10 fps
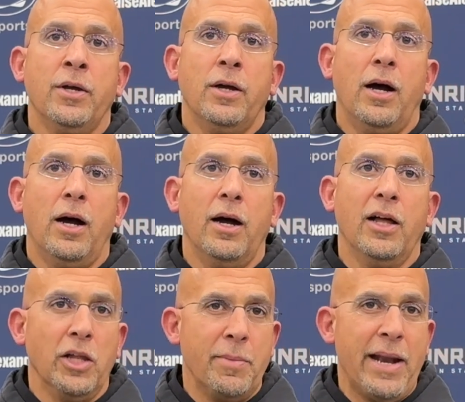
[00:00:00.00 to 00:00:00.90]

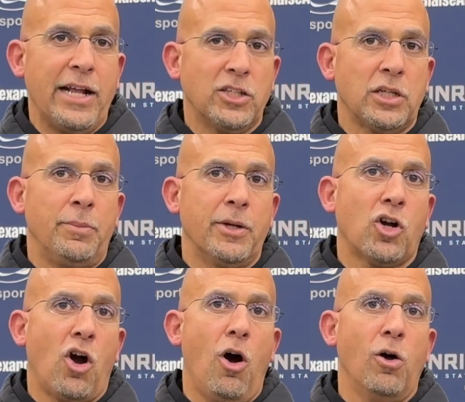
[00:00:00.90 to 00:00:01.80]
eliminate some of the
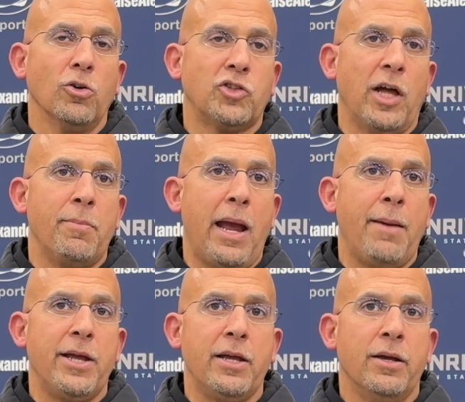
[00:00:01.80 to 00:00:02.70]
calls that
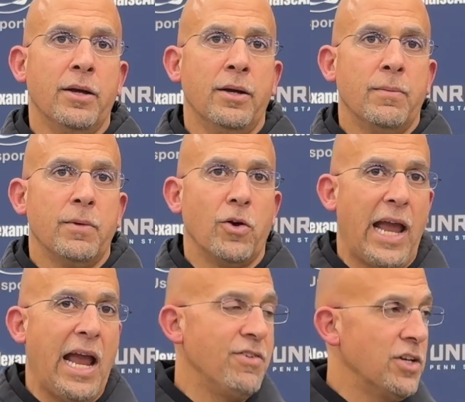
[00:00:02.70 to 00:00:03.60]
maybe, you know,
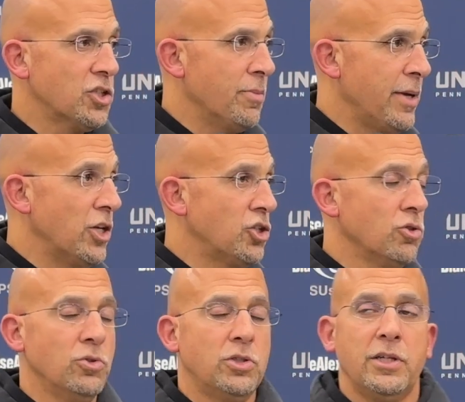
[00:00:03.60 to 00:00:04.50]
gave you some
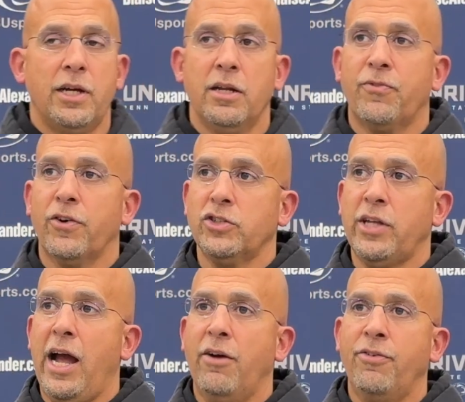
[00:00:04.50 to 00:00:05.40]
issues in the first
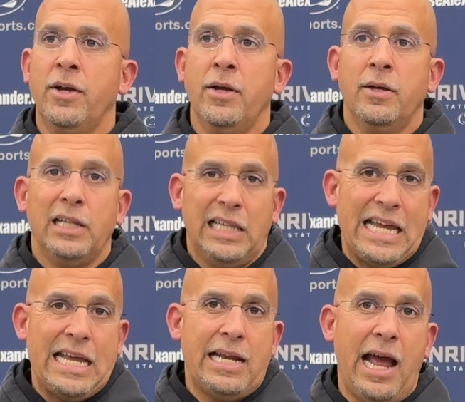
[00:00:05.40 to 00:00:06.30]
half,
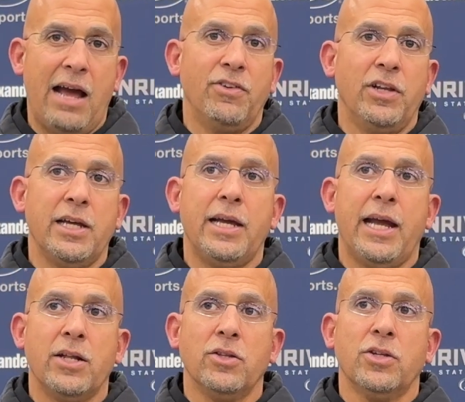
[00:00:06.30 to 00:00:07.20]
lean heavily
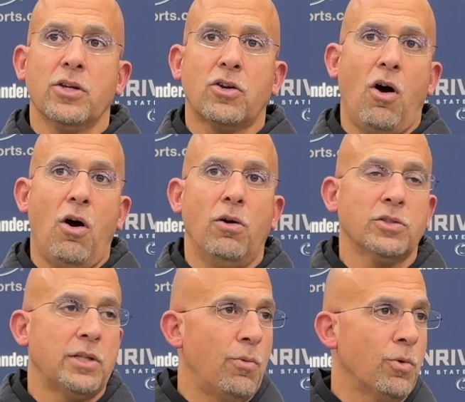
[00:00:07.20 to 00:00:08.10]
into the
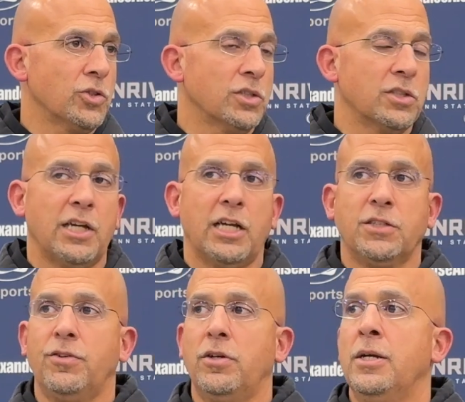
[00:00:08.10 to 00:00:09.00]
calls that were
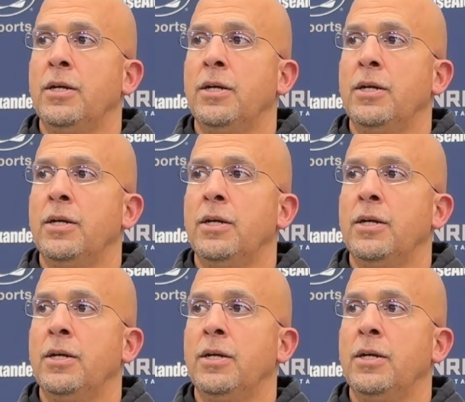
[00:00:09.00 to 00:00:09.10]
successful.